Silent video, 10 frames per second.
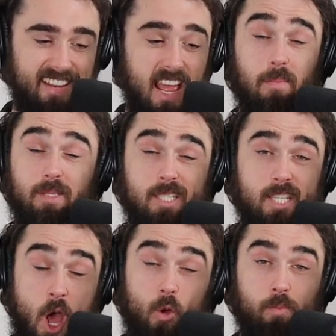The name is
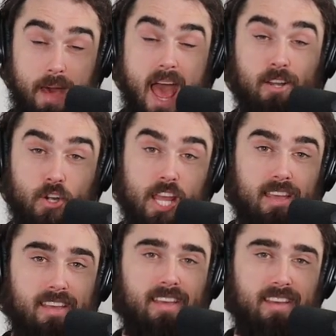
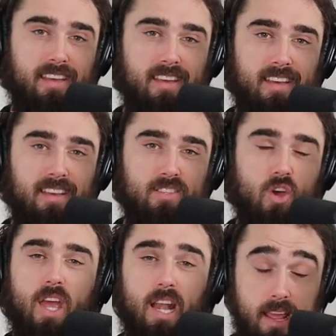Downpatrick.
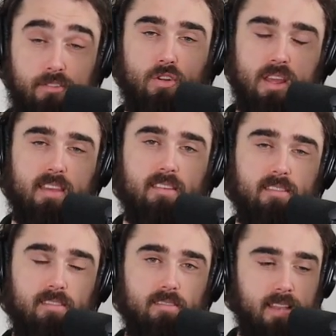So they
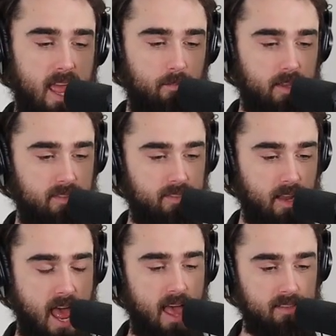literally named
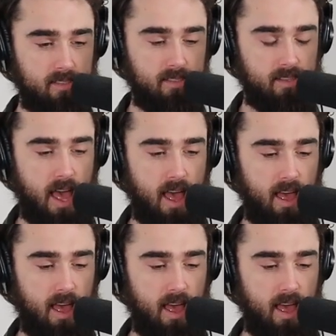it as